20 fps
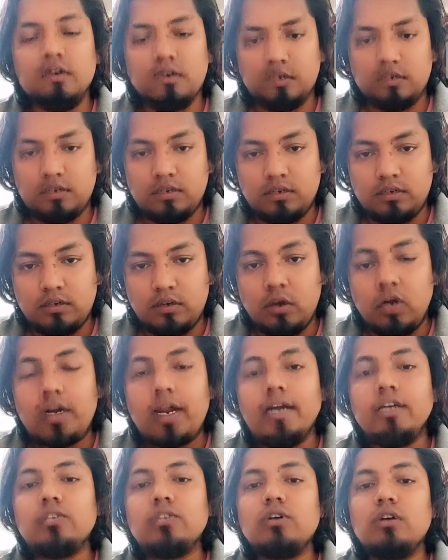all
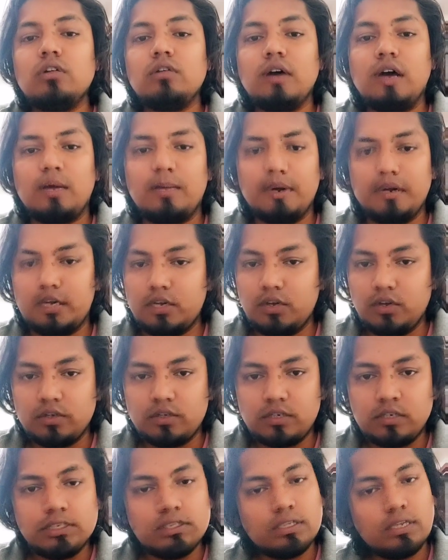kinds of arbitrary
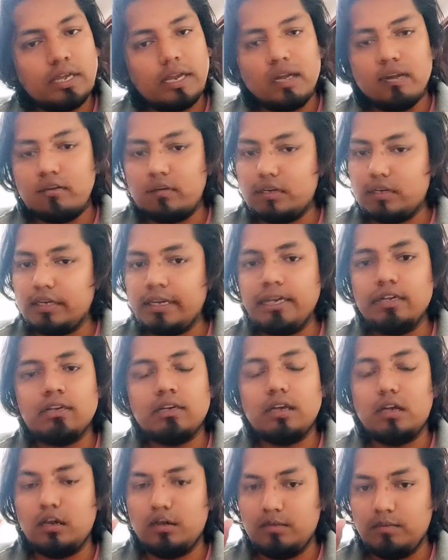constants and
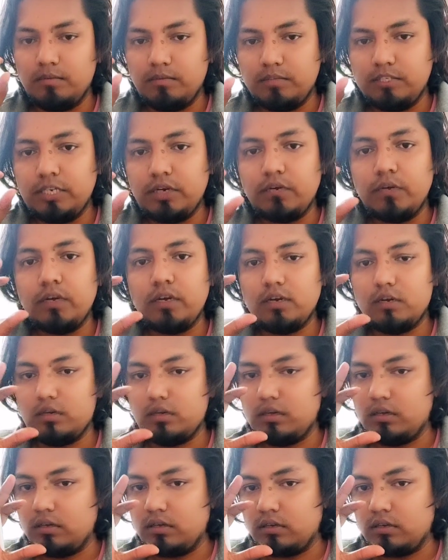get a genuine